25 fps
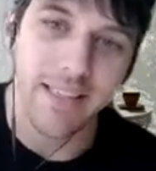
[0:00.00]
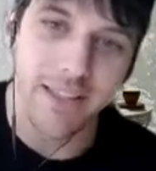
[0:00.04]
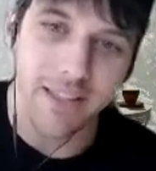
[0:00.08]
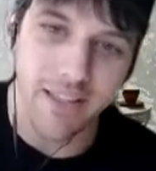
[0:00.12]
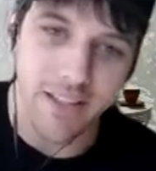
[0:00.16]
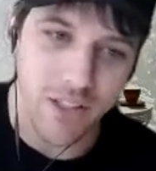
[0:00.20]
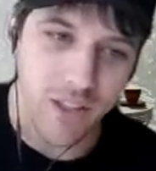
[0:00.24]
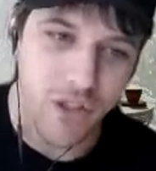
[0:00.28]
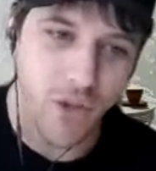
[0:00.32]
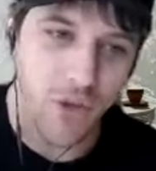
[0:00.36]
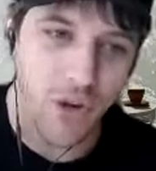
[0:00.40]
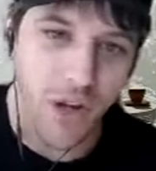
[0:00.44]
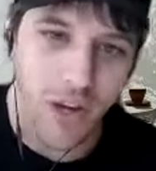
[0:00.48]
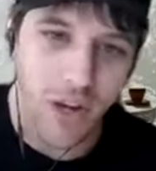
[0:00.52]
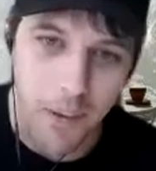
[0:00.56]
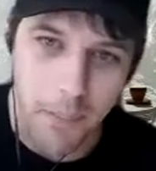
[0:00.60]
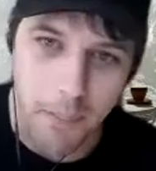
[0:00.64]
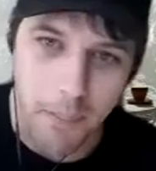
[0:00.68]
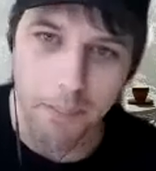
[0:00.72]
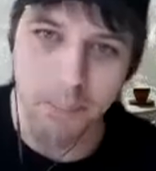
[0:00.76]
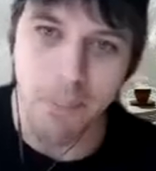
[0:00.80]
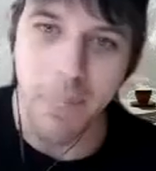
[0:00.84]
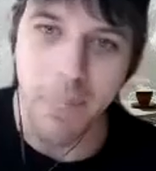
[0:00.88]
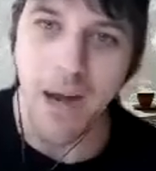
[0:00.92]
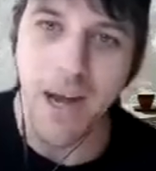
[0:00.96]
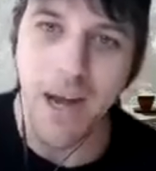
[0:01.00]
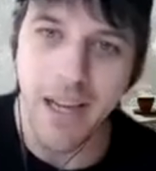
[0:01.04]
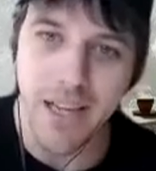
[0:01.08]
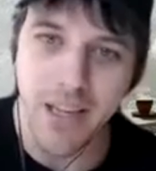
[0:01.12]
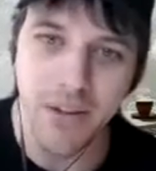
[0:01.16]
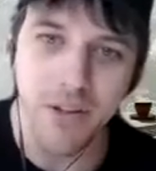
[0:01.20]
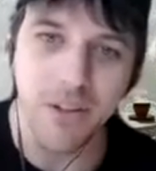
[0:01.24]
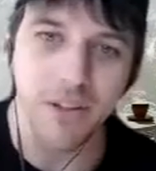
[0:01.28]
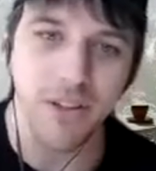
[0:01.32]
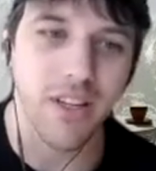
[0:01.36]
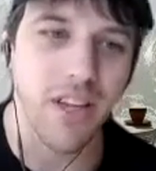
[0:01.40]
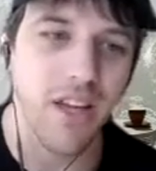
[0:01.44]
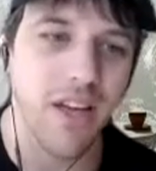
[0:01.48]
to try to buy
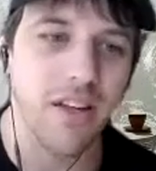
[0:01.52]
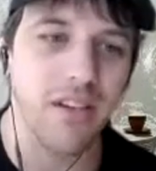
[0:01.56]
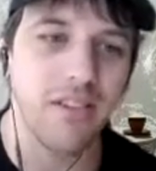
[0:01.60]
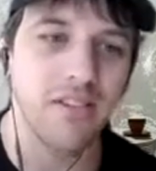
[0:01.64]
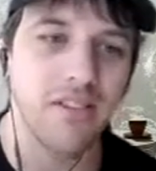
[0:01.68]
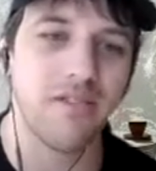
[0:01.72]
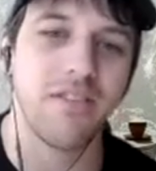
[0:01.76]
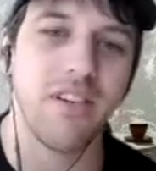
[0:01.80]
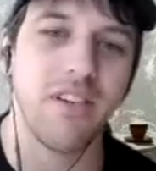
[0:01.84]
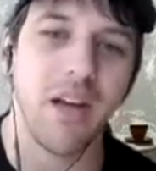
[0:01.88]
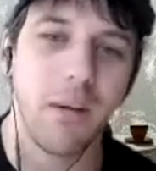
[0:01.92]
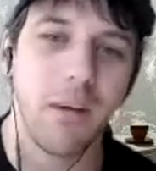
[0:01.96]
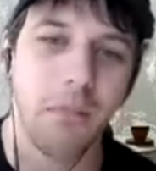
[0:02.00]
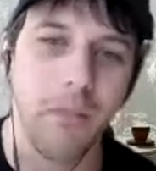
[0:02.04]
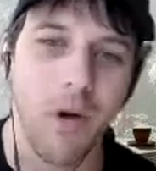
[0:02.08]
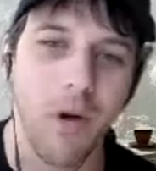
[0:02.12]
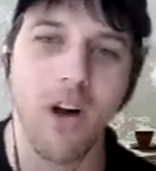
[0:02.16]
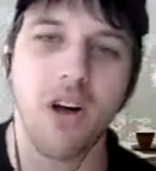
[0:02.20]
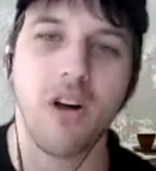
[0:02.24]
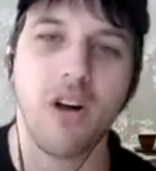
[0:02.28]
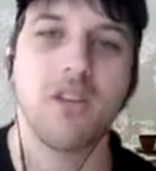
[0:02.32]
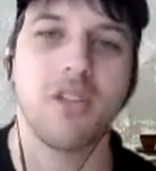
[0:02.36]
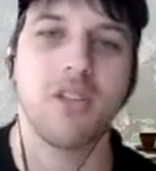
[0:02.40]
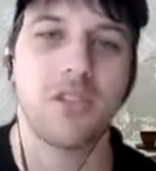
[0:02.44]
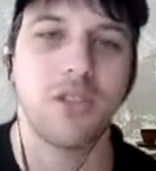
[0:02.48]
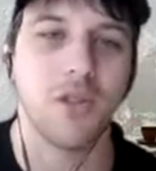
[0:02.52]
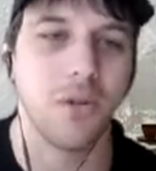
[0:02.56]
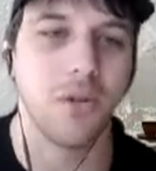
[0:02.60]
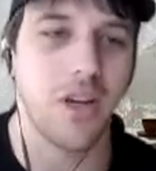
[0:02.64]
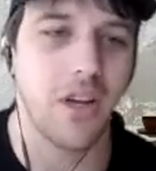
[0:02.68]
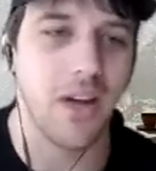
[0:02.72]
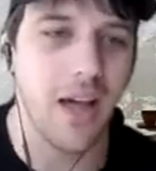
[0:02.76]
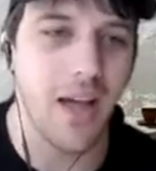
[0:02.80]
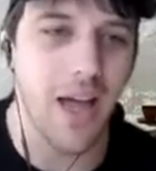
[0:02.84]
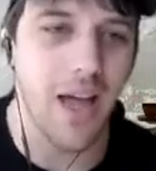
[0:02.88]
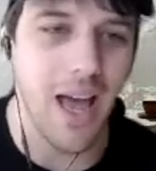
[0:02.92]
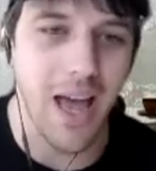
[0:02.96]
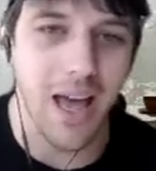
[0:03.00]
your love, I'm also going
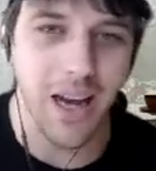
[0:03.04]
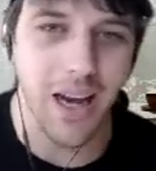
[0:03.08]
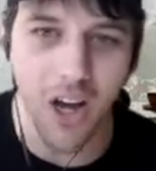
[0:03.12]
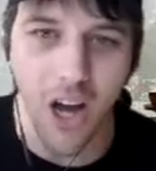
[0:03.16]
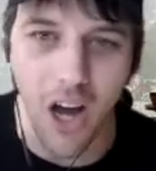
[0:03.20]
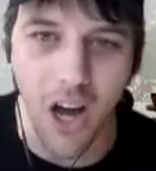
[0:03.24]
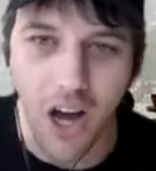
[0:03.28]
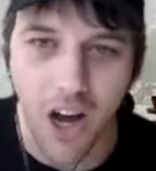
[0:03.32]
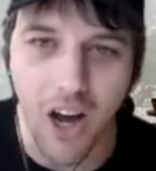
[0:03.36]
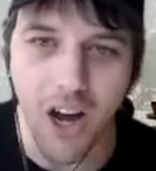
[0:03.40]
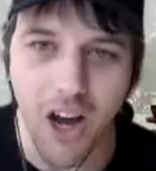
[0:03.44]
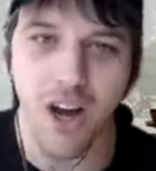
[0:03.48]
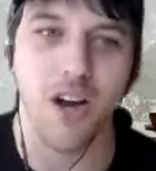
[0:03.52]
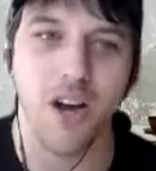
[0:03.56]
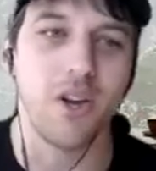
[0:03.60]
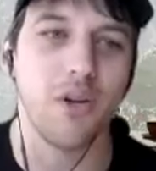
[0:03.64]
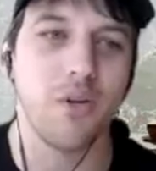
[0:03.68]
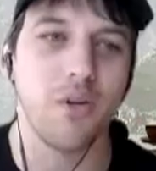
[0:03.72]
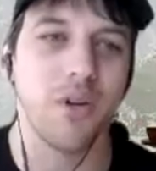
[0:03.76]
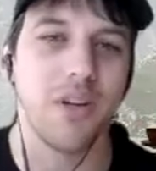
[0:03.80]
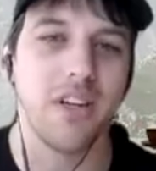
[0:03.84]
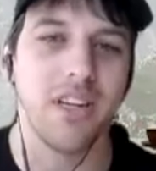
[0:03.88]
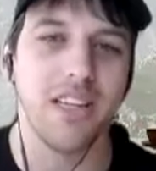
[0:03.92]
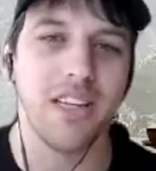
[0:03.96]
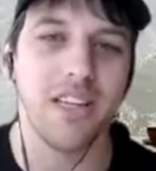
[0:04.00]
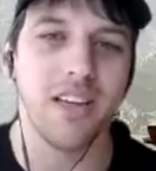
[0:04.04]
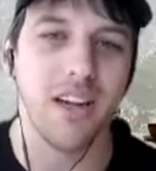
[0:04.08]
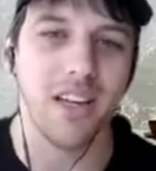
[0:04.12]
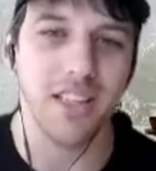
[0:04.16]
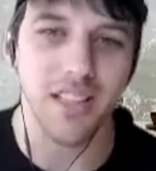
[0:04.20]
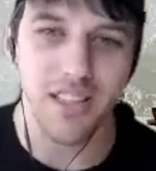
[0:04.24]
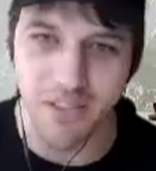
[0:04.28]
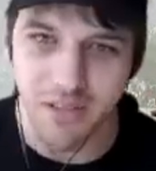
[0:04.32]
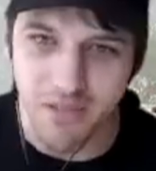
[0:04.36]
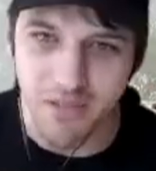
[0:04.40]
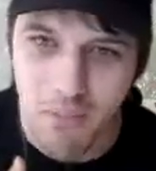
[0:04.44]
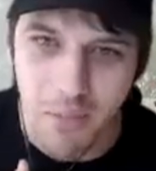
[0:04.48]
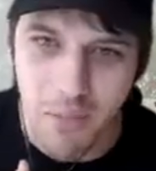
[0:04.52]
to add 100 EOS
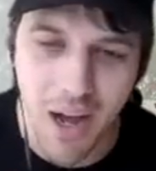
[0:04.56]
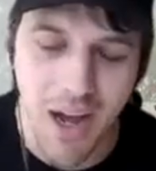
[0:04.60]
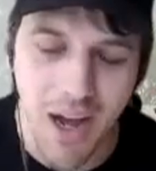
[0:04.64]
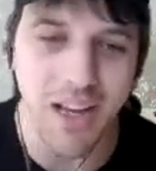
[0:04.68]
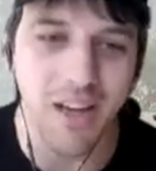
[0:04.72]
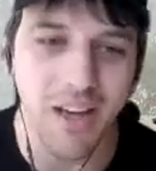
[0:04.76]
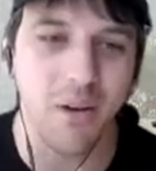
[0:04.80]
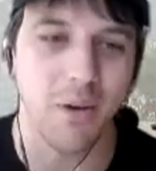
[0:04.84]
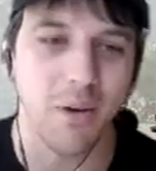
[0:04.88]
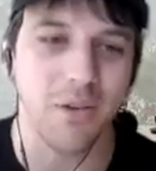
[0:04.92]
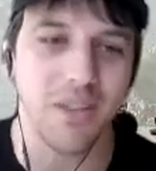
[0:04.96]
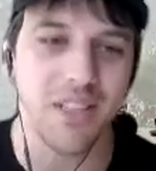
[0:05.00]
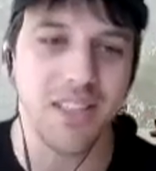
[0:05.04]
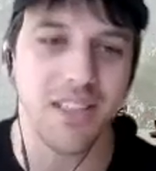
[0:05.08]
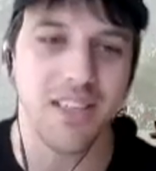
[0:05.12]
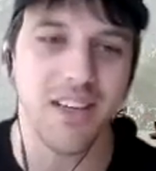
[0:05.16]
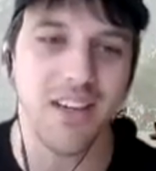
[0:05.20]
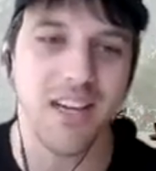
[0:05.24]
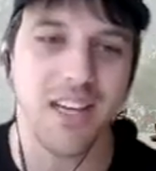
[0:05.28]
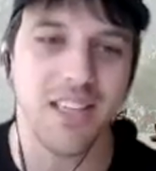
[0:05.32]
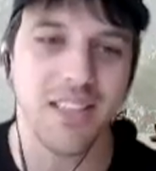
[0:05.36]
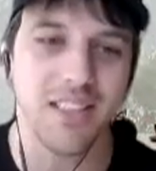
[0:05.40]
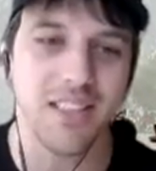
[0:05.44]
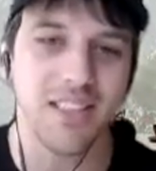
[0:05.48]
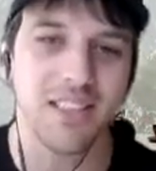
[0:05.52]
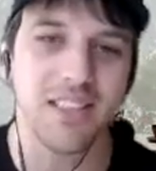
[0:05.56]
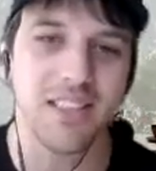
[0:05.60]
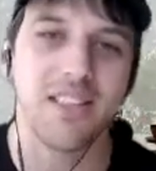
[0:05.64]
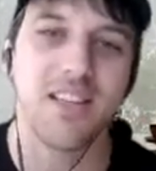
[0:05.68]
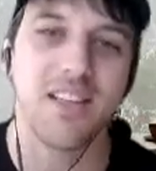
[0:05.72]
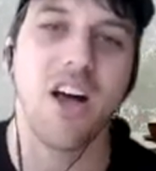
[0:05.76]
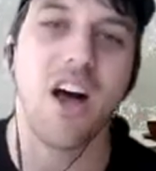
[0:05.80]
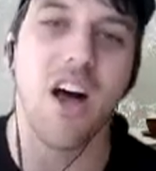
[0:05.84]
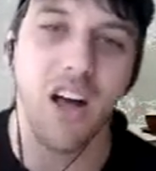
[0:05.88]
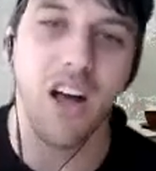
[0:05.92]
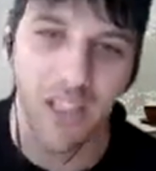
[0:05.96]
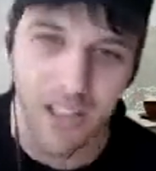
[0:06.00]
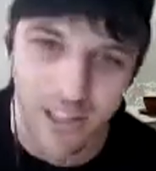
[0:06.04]
of my own EOS
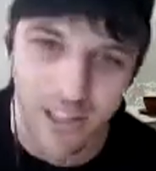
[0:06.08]
on